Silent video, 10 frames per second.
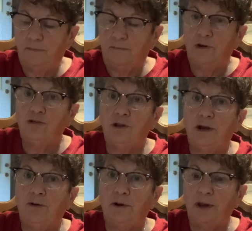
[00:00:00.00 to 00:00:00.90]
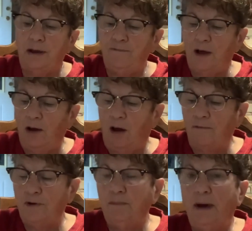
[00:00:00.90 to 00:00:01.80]
Just literally fell
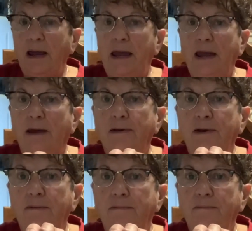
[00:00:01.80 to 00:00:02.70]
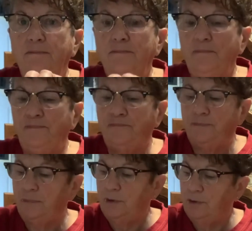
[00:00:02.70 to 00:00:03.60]
off in my hand.
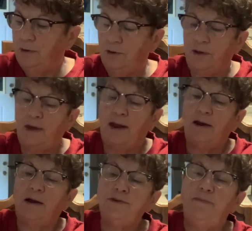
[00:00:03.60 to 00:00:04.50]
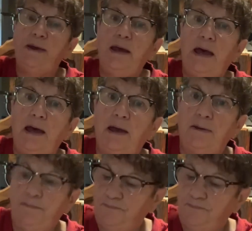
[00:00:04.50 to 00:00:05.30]
Look at that nice big egg.